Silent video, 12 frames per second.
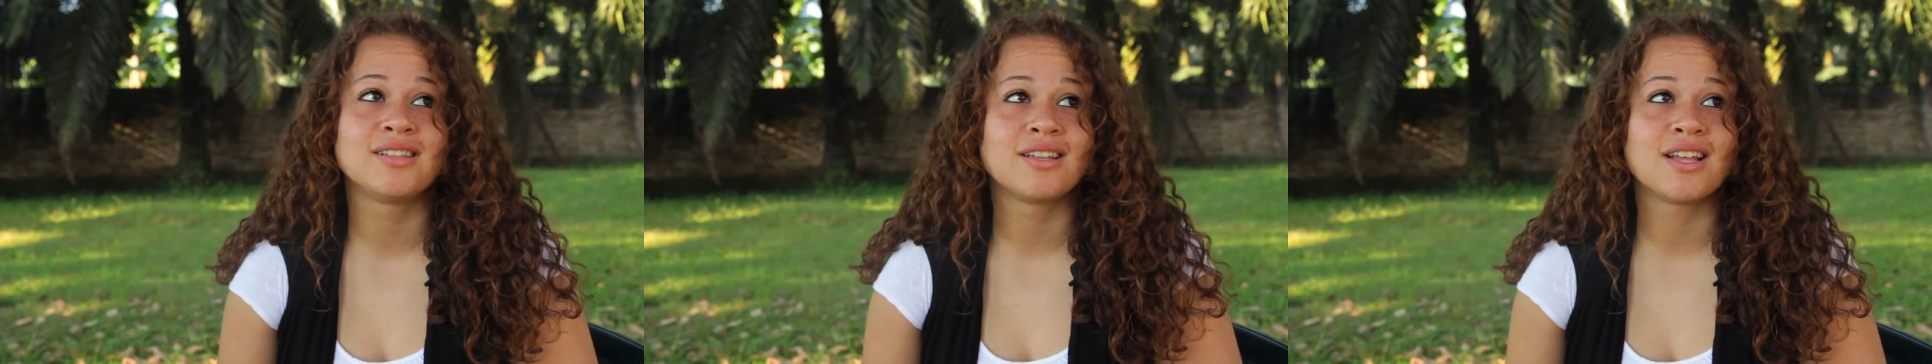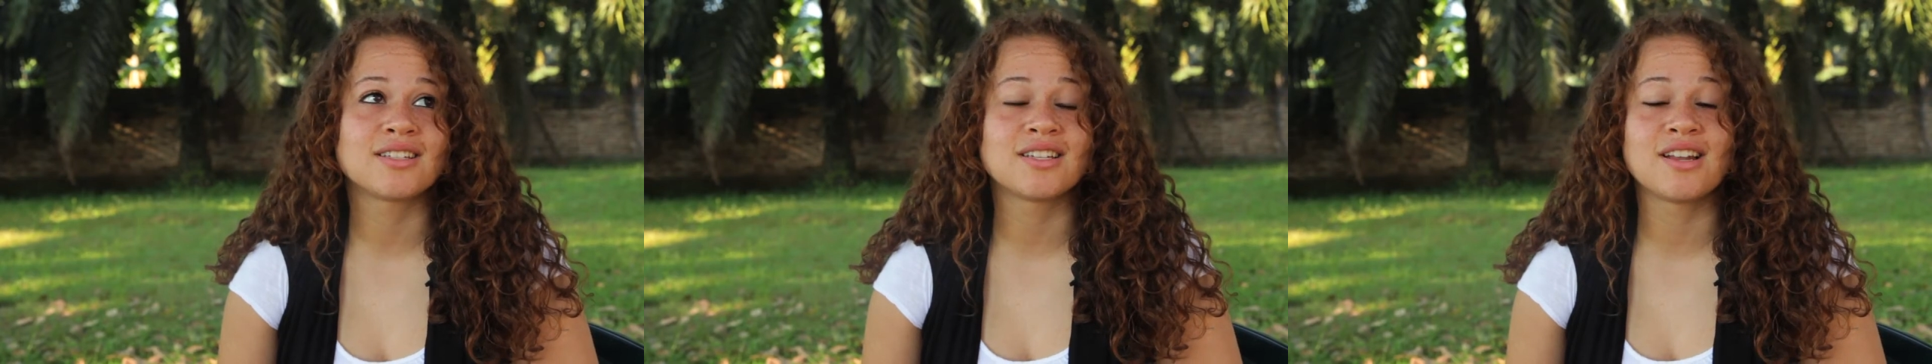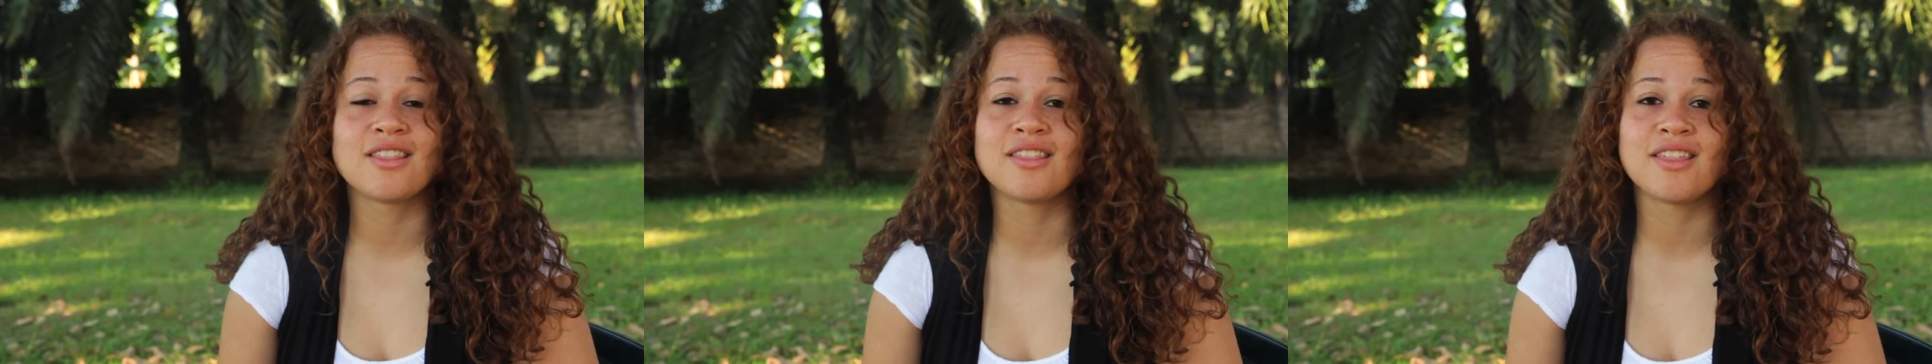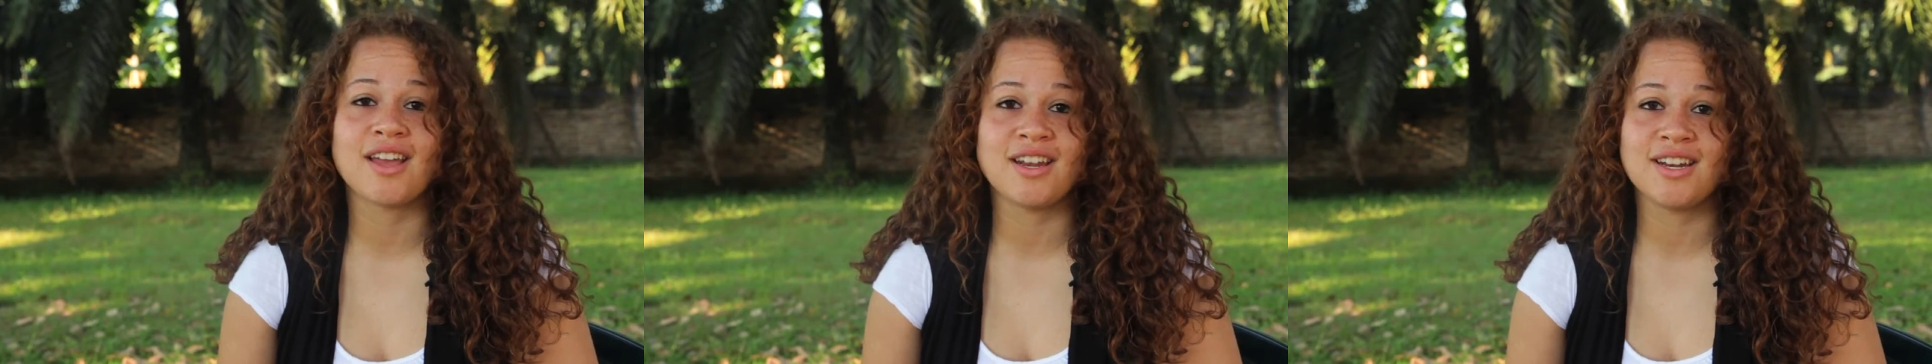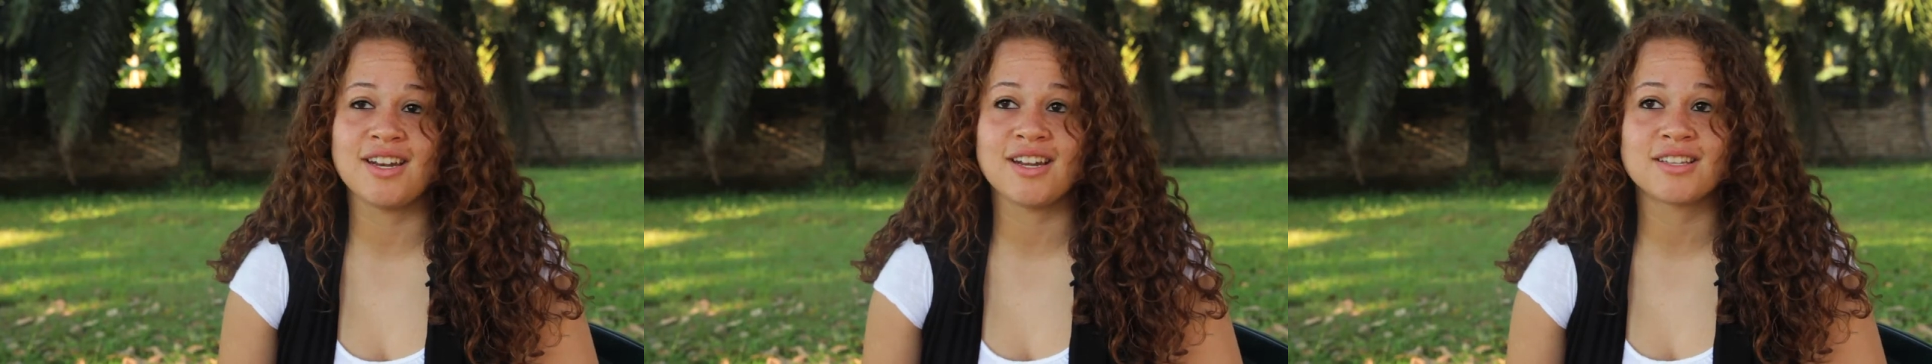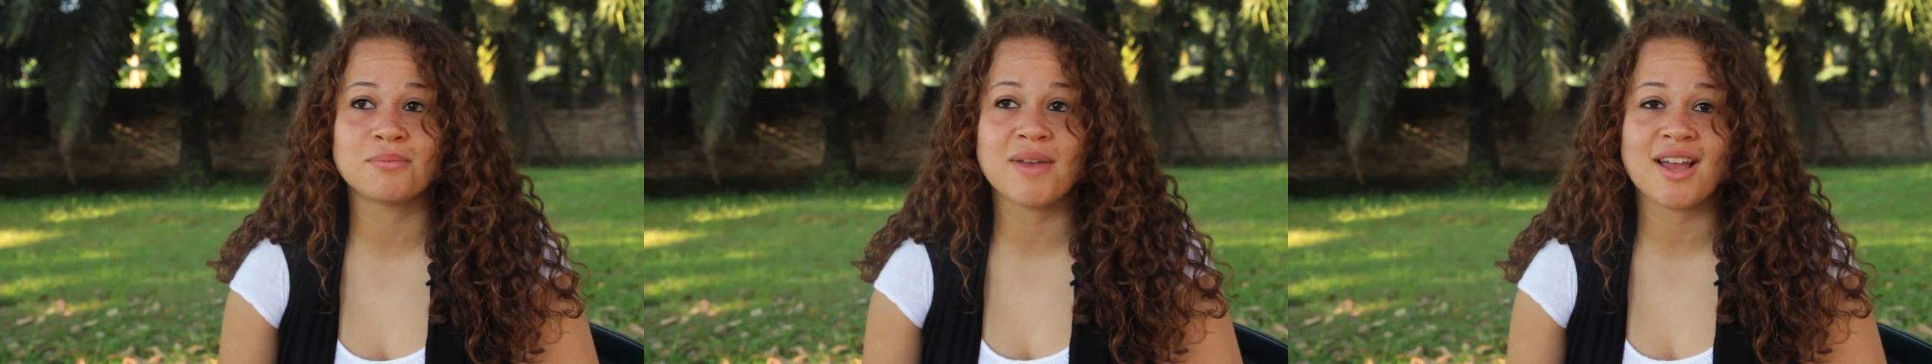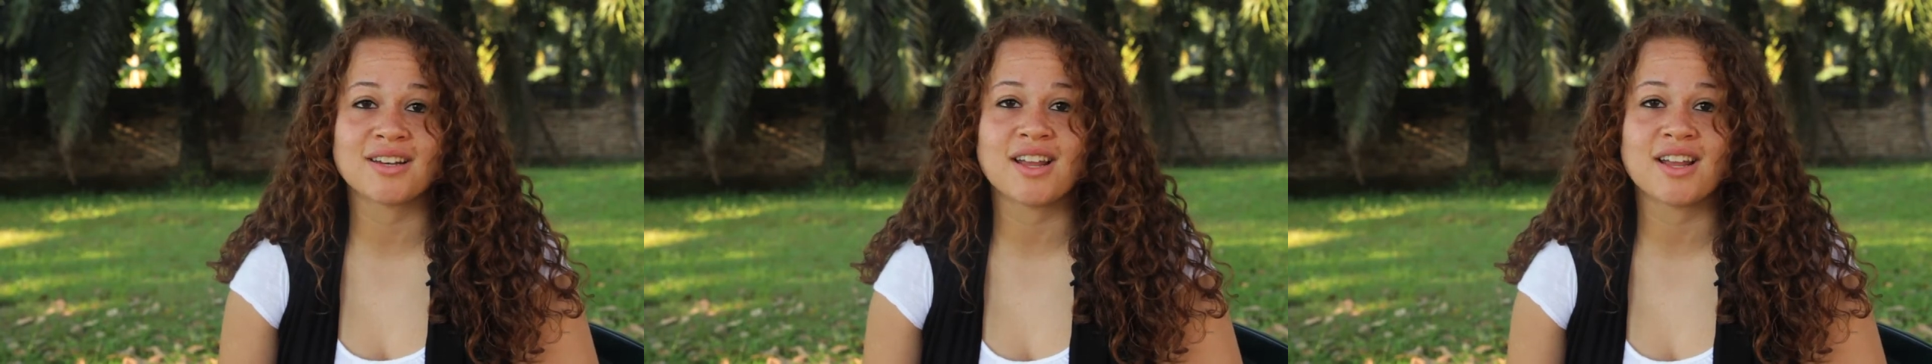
that's another thing I didn't expect.